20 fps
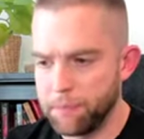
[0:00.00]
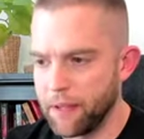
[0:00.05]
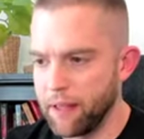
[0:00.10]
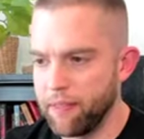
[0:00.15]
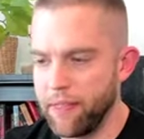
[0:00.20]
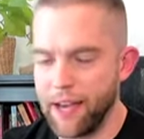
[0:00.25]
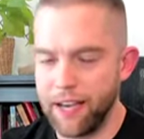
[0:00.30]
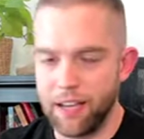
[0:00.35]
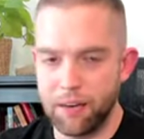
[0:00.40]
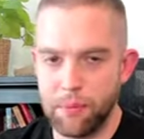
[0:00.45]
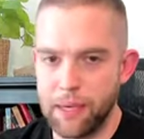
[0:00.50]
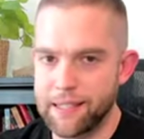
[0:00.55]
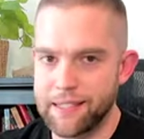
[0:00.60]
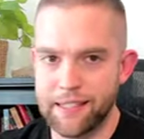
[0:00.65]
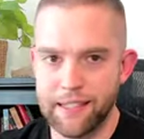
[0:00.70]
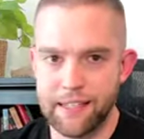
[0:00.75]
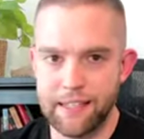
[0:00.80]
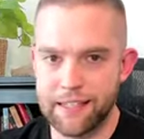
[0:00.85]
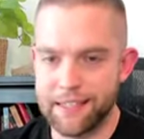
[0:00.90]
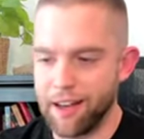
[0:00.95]
that can make
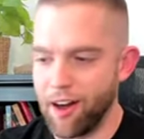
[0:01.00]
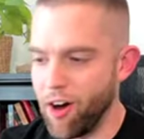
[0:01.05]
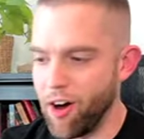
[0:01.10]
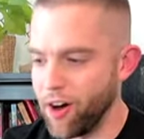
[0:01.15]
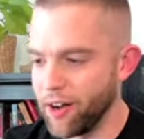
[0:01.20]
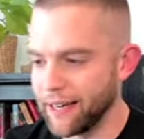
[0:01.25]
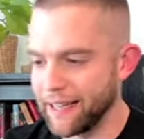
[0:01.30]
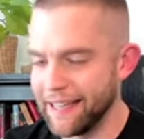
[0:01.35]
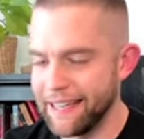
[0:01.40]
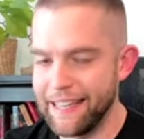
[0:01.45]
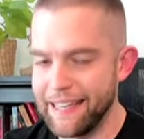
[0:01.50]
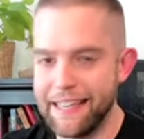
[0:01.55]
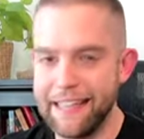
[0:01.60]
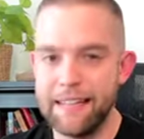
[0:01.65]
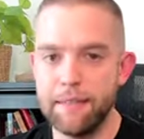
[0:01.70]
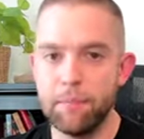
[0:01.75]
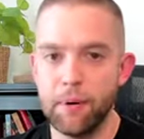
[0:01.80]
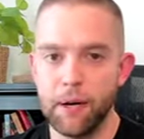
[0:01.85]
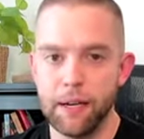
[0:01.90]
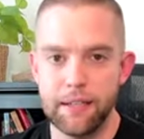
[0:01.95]
sense on
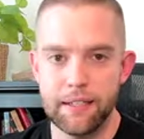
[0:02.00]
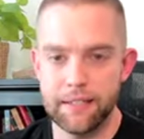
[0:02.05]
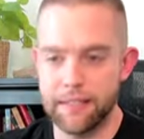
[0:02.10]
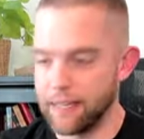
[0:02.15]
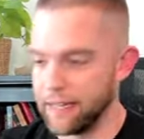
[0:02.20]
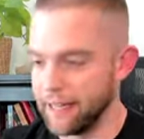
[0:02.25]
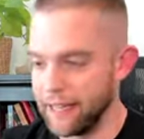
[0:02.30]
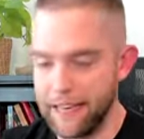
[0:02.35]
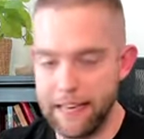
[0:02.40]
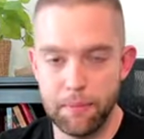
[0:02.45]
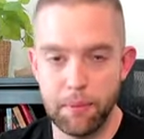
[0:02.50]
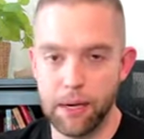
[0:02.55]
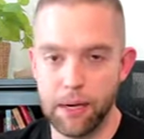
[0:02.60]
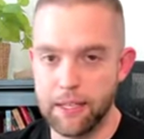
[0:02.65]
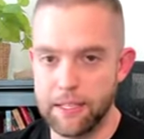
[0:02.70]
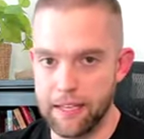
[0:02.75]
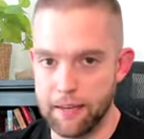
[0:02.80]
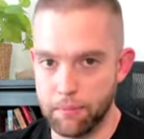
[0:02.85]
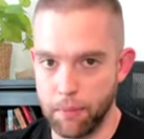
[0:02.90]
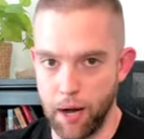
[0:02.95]
anybody's
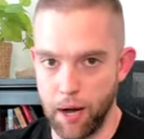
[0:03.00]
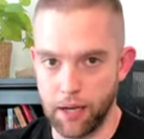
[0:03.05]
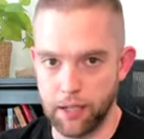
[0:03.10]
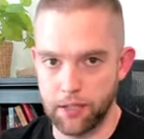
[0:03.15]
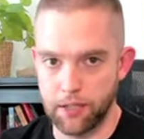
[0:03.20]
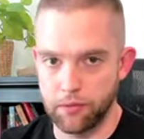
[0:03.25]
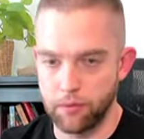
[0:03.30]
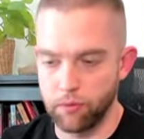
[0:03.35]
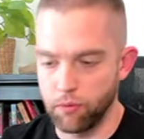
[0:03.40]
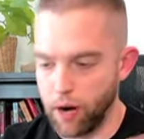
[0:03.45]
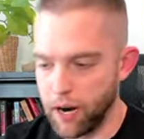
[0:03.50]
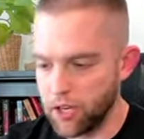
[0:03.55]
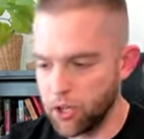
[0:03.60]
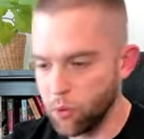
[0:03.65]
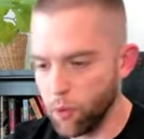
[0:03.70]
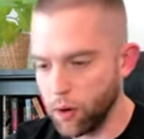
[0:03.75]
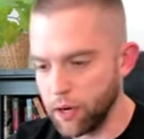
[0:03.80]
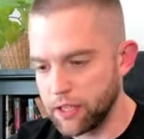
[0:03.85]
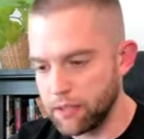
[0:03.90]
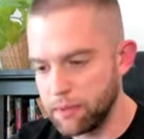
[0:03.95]
inbox, right? You
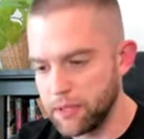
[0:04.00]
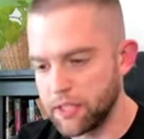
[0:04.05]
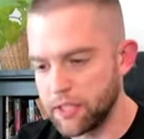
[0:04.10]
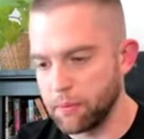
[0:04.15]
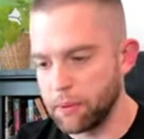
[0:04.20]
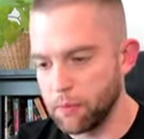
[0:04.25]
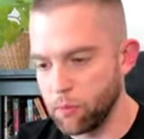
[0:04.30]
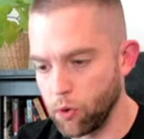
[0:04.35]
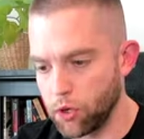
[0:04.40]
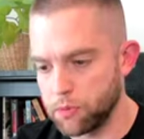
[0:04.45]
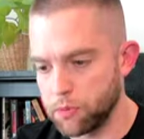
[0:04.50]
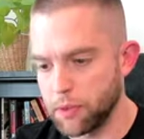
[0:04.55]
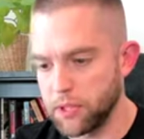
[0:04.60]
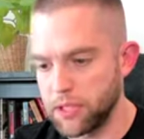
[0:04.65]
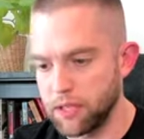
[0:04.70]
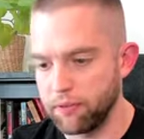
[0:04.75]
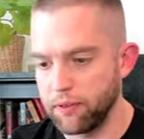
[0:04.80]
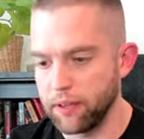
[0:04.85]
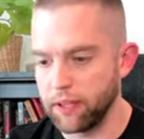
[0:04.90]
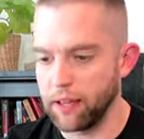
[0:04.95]
want it to be something more
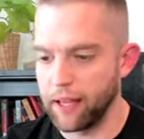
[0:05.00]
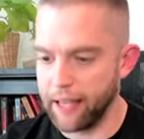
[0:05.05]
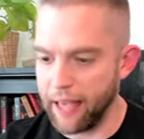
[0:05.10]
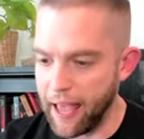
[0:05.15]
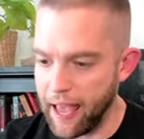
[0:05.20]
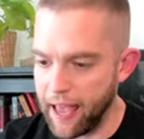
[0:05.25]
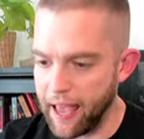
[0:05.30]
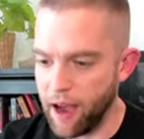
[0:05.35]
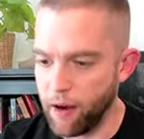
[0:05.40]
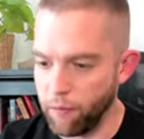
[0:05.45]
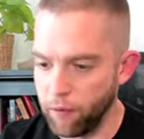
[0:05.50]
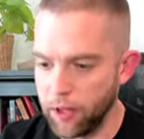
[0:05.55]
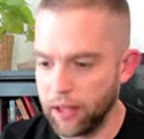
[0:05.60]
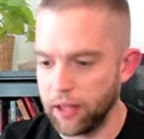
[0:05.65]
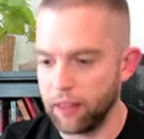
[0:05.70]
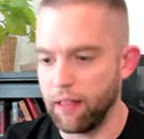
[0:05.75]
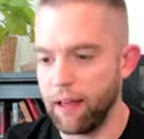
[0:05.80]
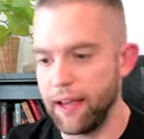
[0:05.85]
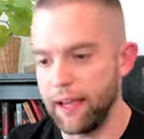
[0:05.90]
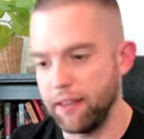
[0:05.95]
specific, like, hey, I really
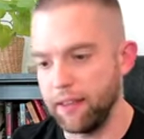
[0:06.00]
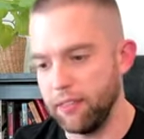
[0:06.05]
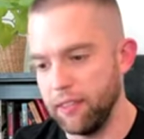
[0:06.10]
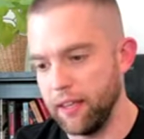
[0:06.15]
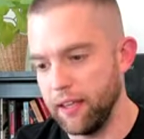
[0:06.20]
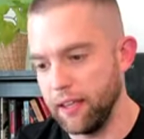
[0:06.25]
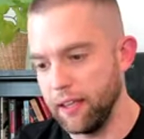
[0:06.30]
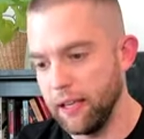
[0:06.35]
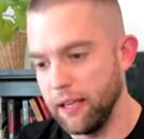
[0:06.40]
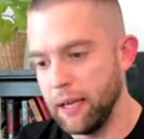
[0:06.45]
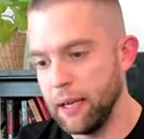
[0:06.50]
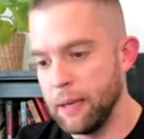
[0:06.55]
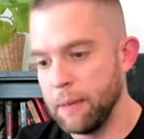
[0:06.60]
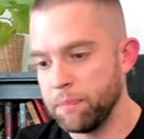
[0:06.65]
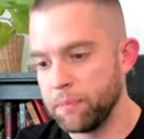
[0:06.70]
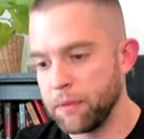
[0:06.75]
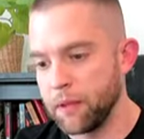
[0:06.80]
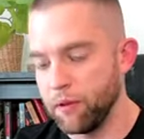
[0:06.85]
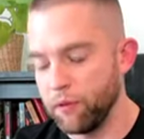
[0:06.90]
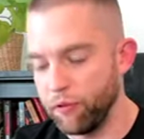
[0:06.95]
like the
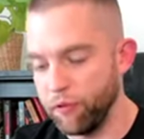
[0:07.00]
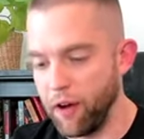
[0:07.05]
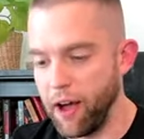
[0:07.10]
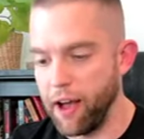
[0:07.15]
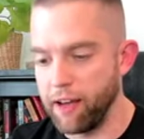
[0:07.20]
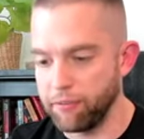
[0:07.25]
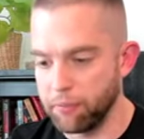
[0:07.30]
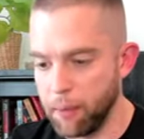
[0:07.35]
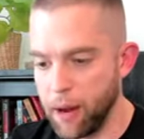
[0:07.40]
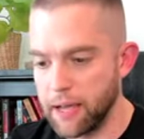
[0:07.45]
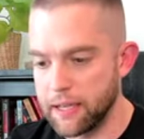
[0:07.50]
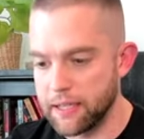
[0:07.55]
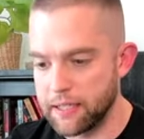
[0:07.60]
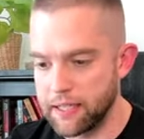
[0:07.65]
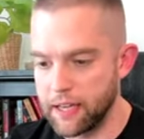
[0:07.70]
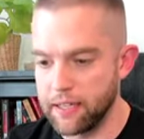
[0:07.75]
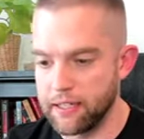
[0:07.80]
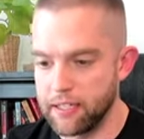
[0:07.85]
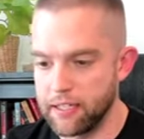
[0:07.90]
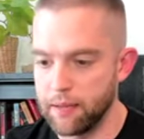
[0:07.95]
5
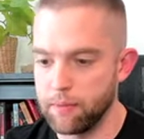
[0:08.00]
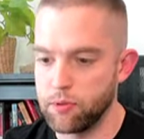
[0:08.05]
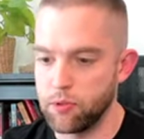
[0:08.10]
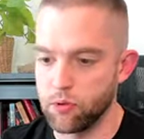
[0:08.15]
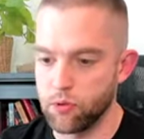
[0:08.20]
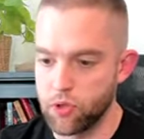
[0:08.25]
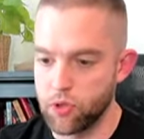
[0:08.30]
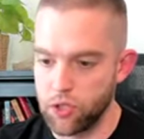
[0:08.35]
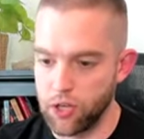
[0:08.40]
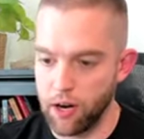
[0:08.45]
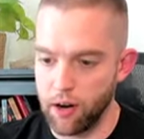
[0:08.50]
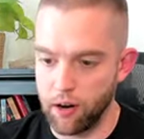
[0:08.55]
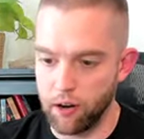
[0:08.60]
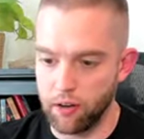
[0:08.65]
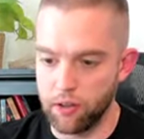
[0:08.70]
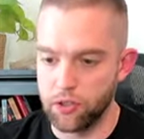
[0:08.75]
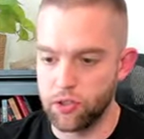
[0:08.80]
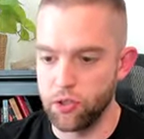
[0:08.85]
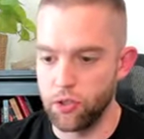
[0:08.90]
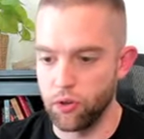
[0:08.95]
mindset tips you
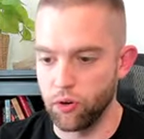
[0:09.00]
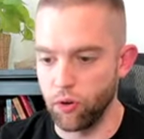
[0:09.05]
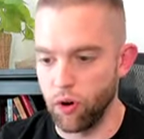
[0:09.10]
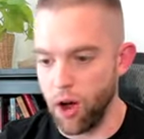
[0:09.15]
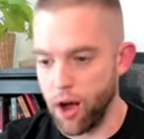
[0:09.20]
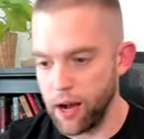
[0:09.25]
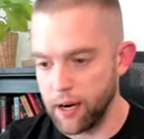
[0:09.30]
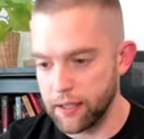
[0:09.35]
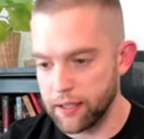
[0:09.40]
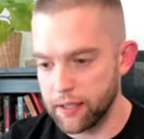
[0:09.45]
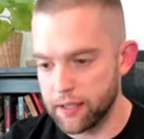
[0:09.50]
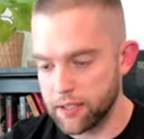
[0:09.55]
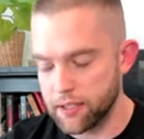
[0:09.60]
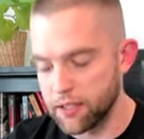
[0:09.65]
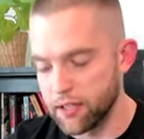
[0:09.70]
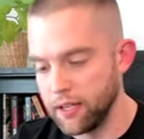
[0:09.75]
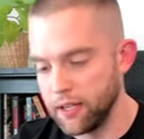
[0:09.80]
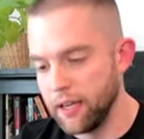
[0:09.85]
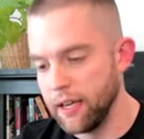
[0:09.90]
shared to your audience